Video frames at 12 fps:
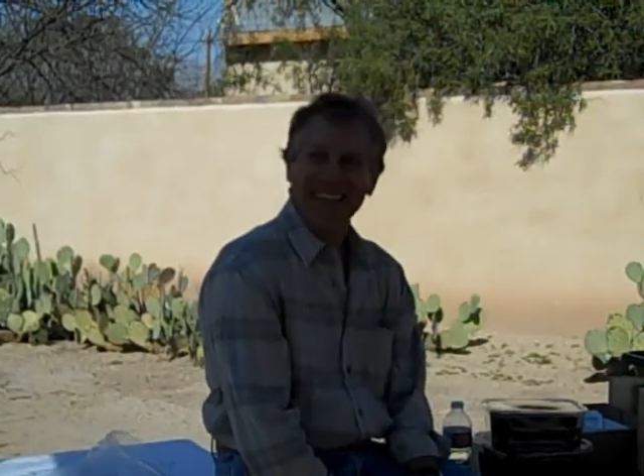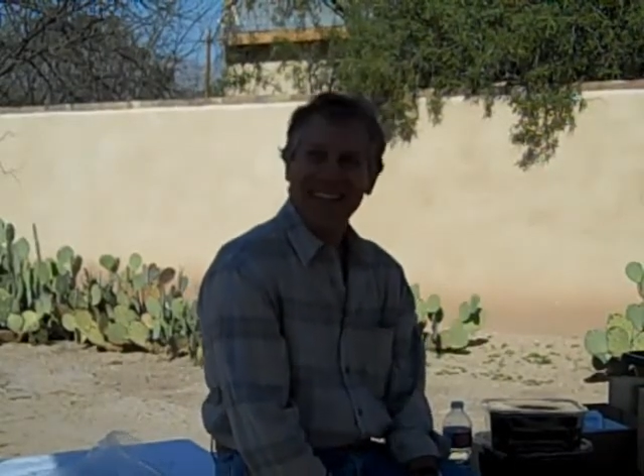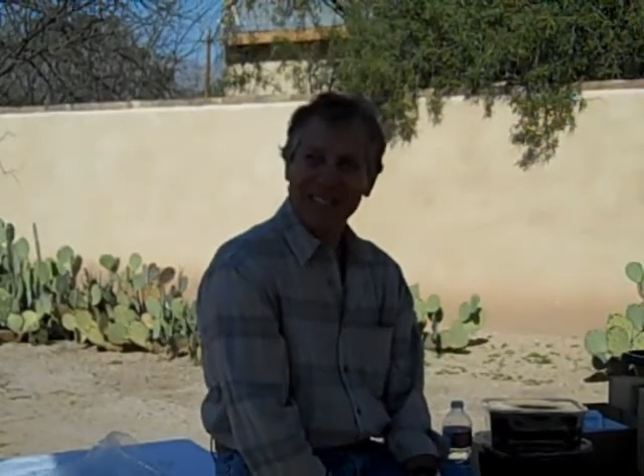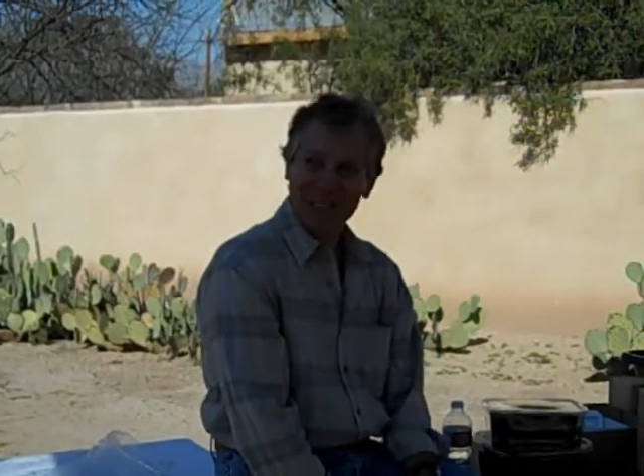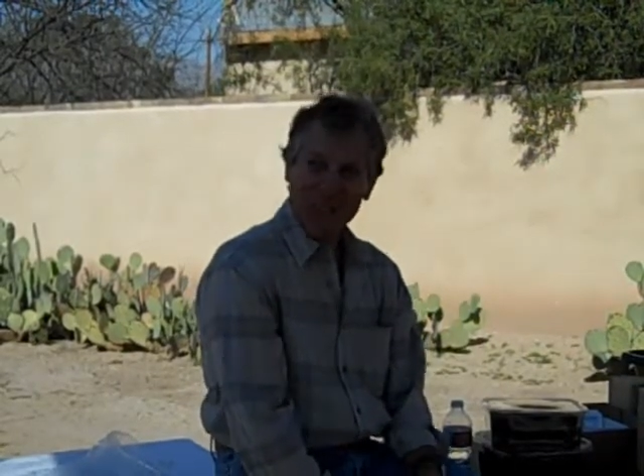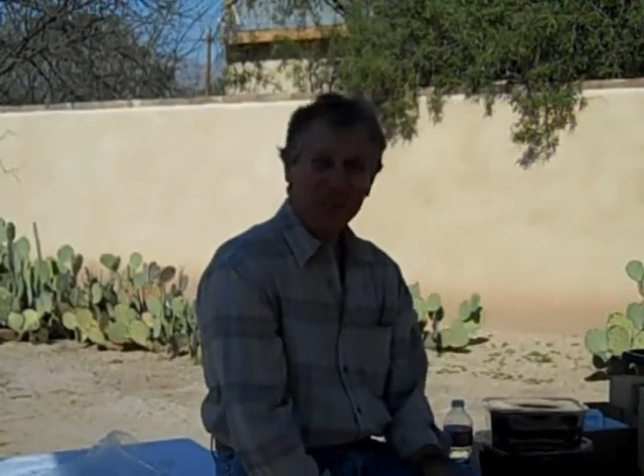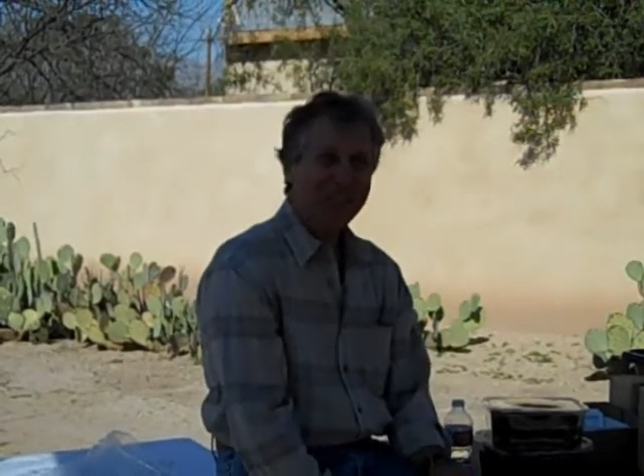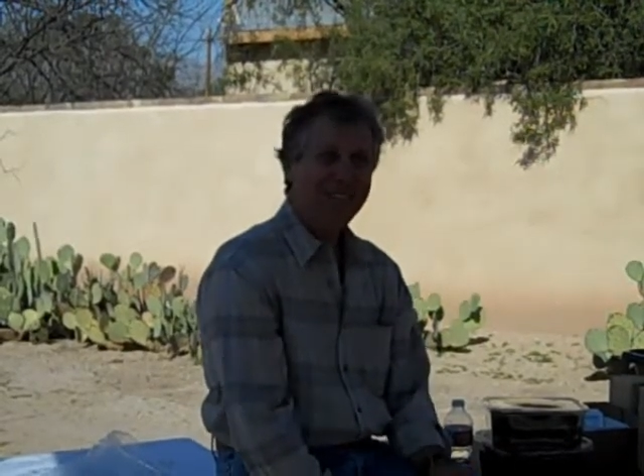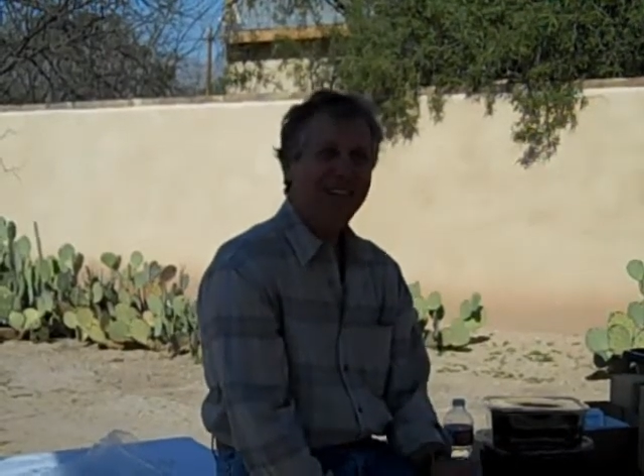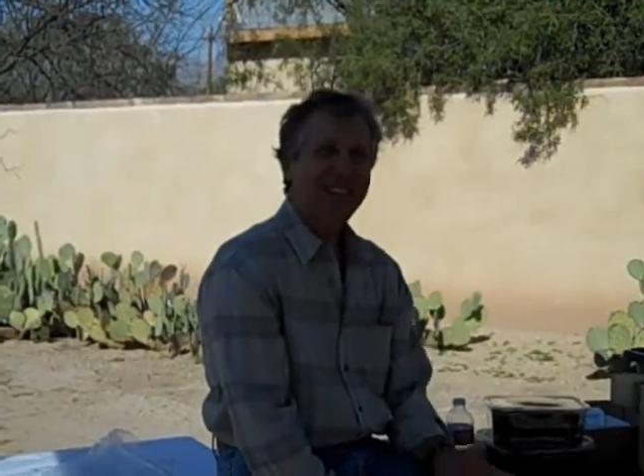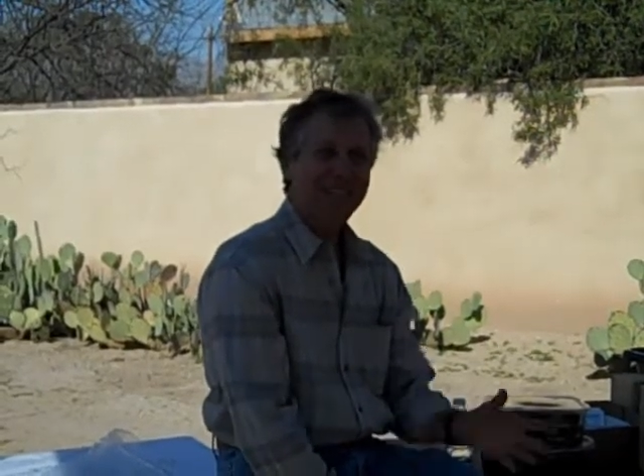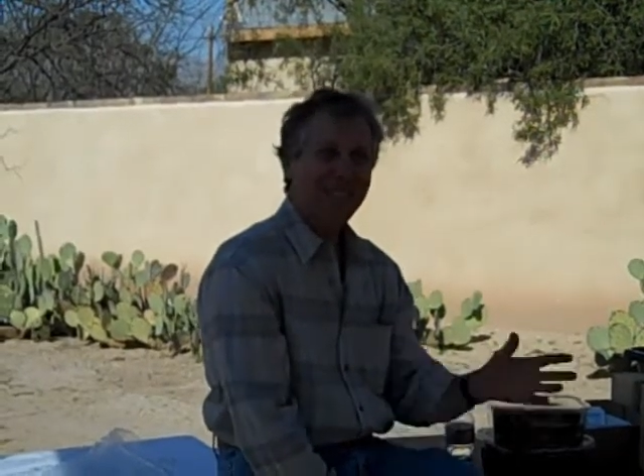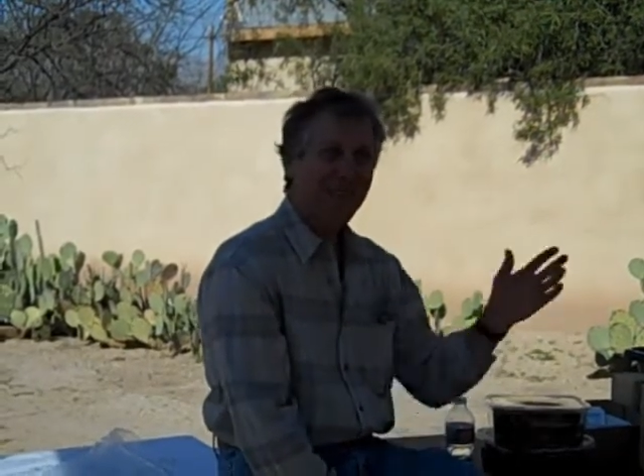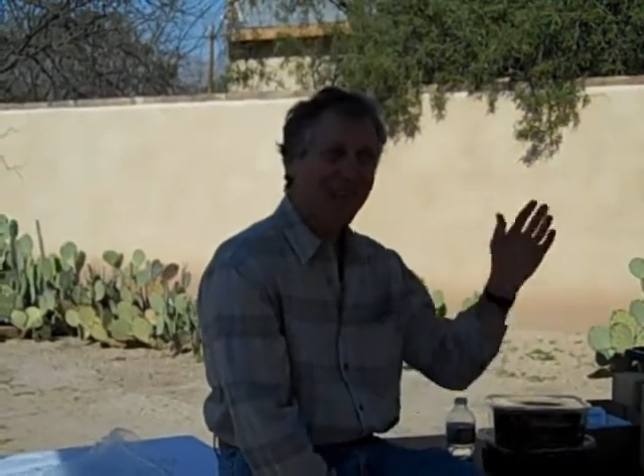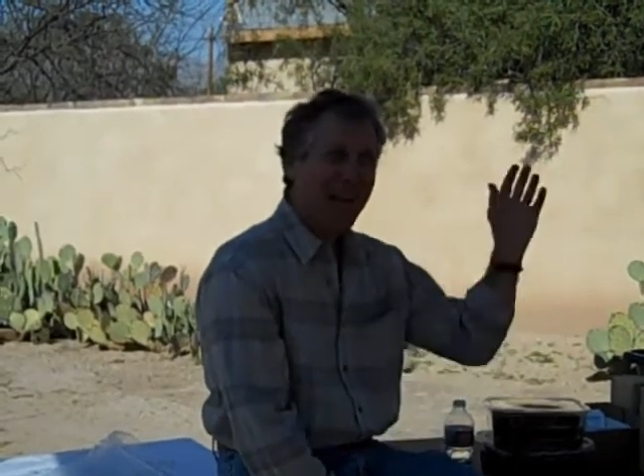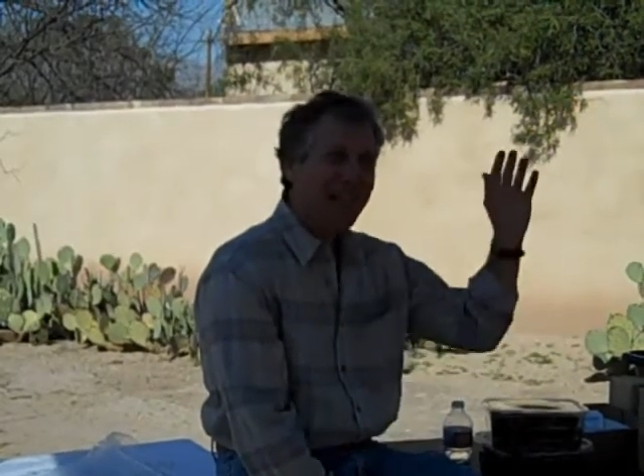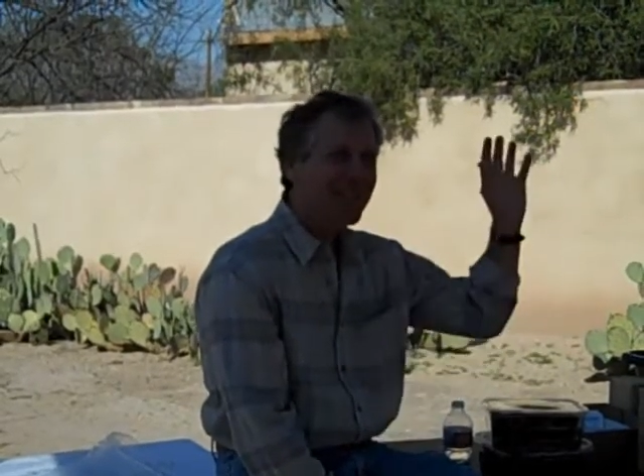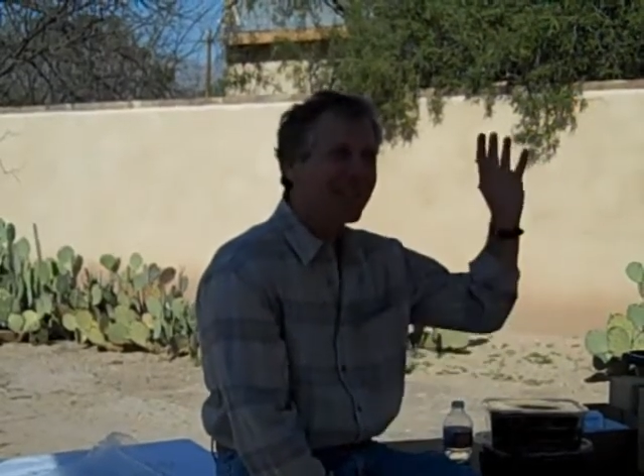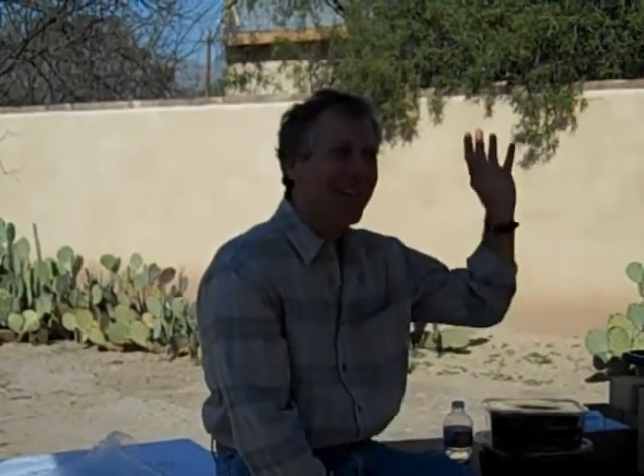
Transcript: It's a good test.